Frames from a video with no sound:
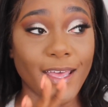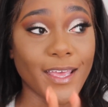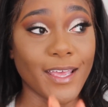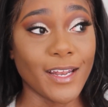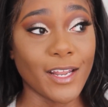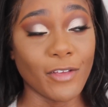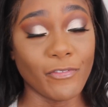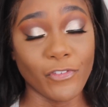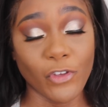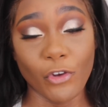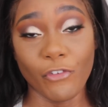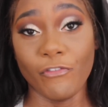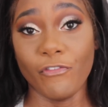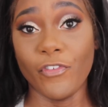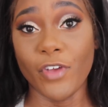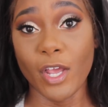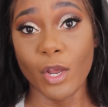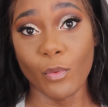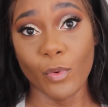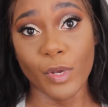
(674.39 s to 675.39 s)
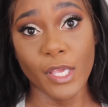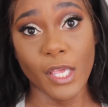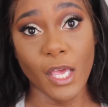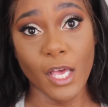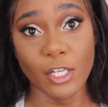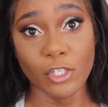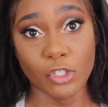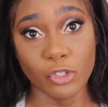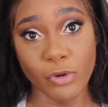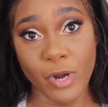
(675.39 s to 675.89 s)
and if you're very
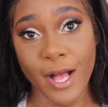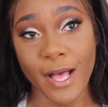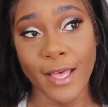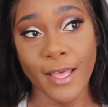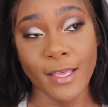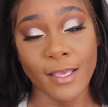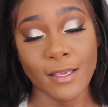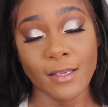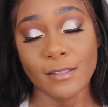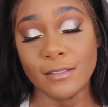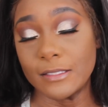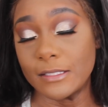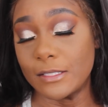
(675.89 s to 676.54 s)
dry,